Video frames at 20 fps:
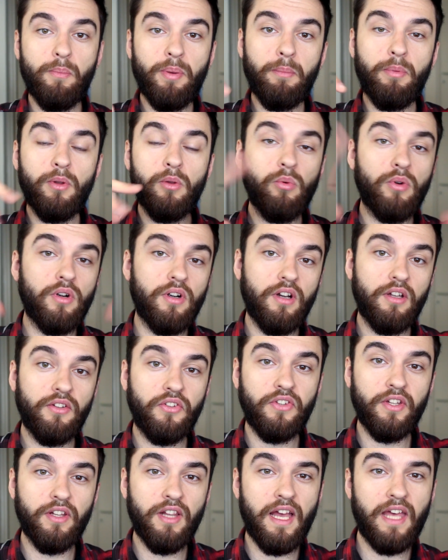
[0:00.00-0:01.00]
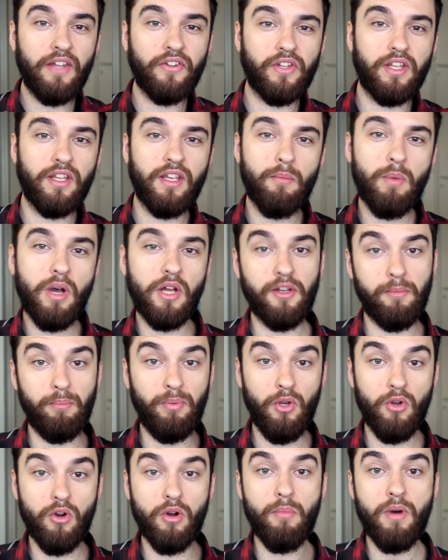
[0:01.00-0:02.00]
people were still asking about the
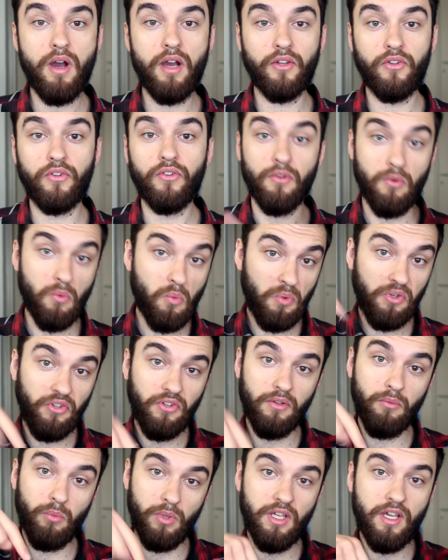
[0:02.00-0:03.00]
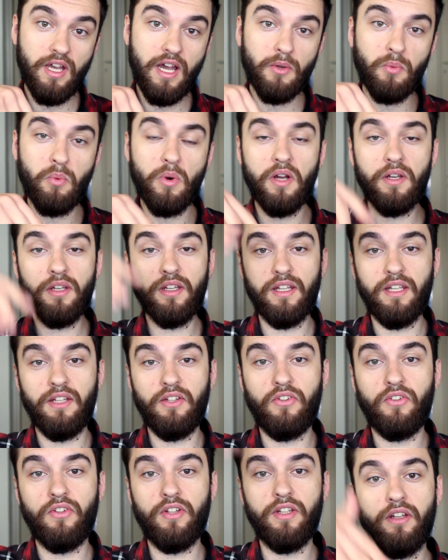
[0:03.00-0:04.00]
PO box. We got one,
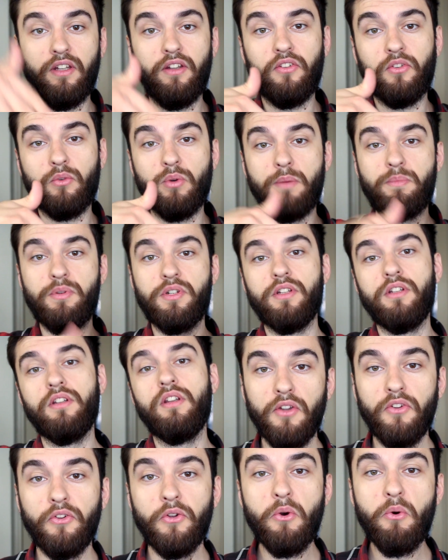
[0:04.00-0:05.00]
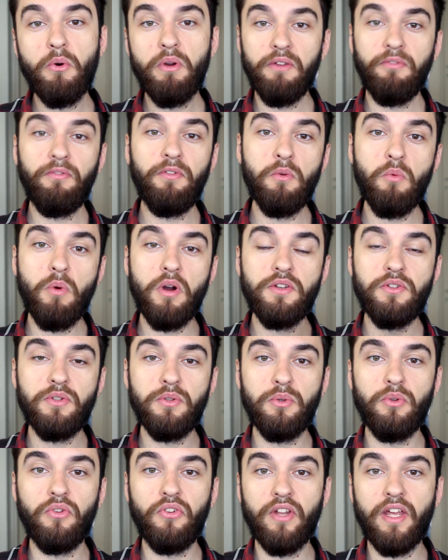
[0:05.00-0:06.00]
it's description. So if you want
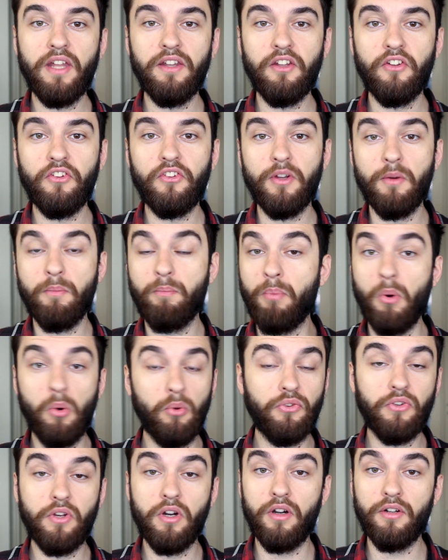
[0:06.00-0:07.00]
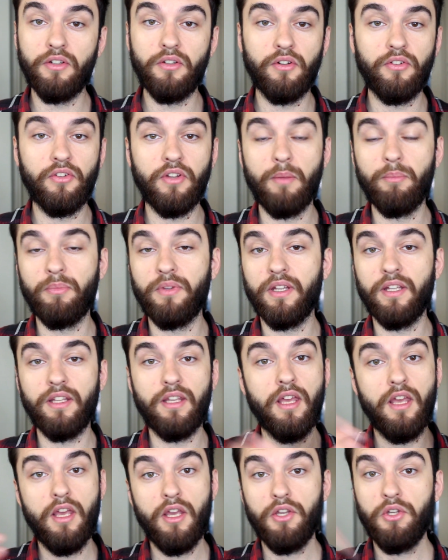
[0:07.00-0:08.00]
to send us a postcard or something,
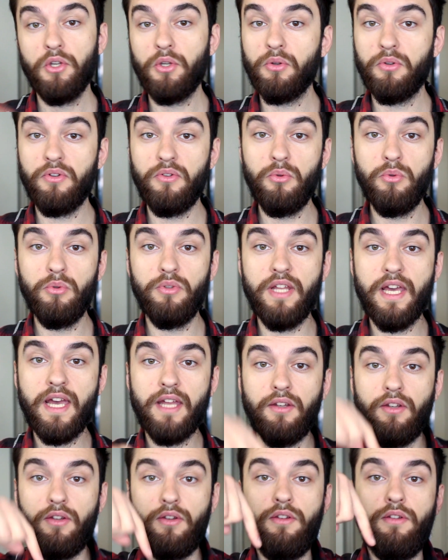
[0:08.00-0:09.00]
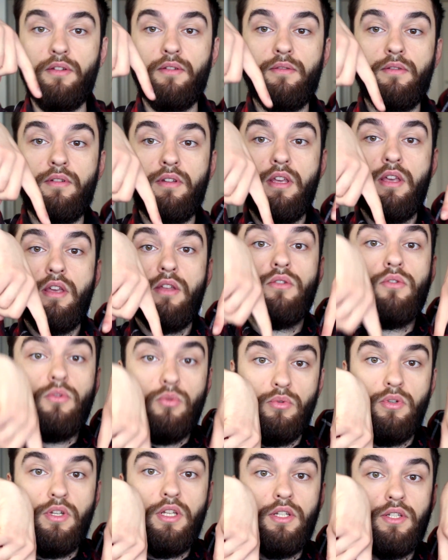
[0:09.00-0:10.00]
you can do that to
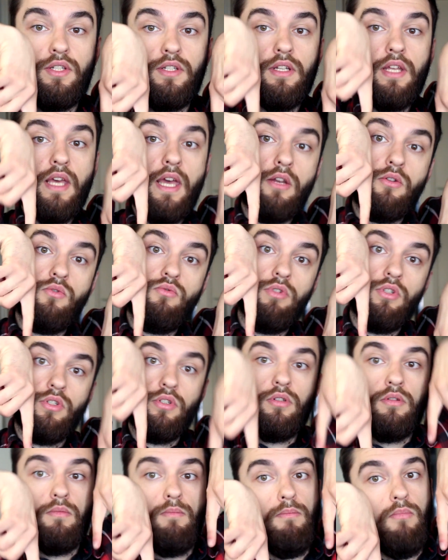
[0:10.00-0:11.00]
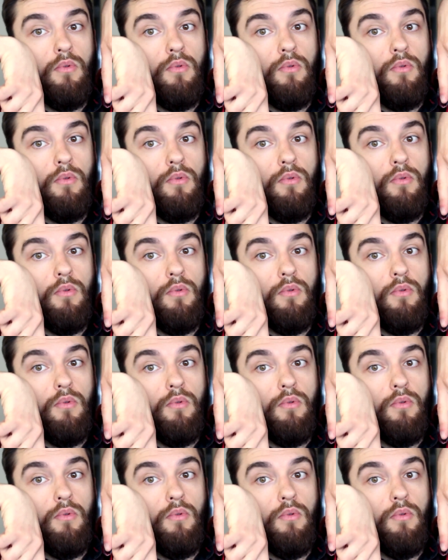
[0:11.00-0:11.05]
this address.